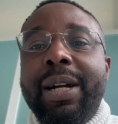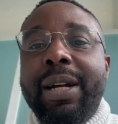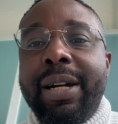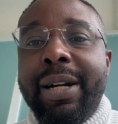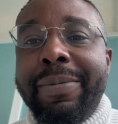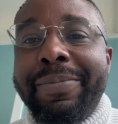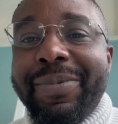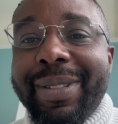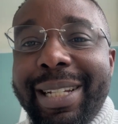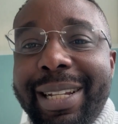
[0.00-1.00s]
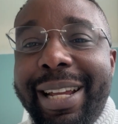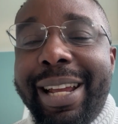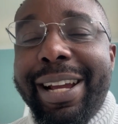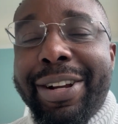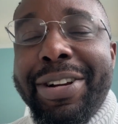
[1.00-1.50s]
um,
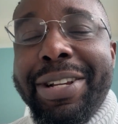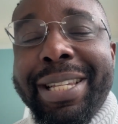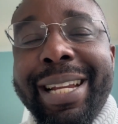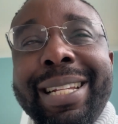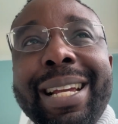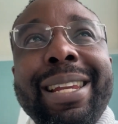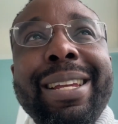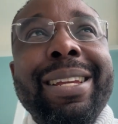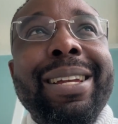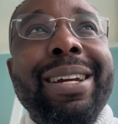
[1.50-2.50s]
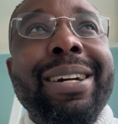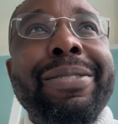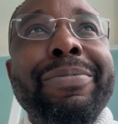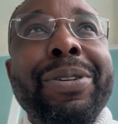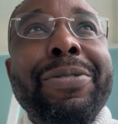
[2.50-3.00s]
yeah, coincidentally,
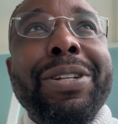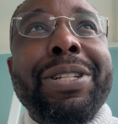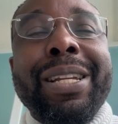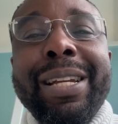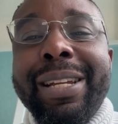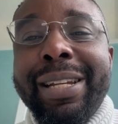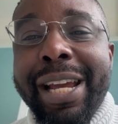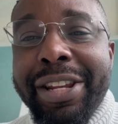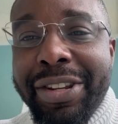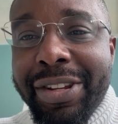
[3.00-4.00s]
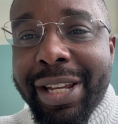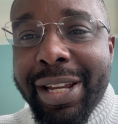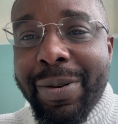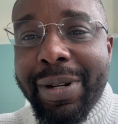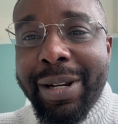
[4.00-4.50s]
obviously the
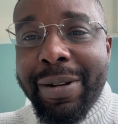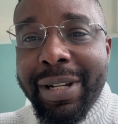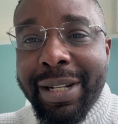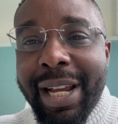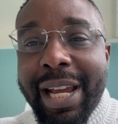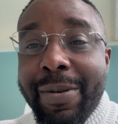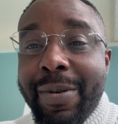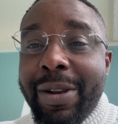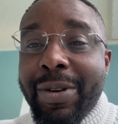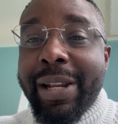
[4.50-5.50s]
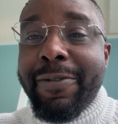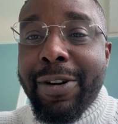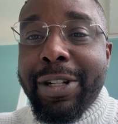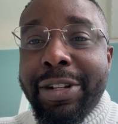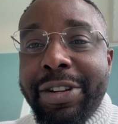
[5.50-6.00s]
NDUK they were looking
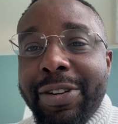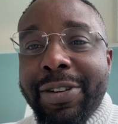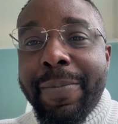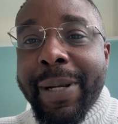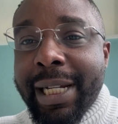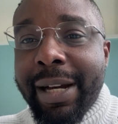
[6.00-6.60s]
for Duke up and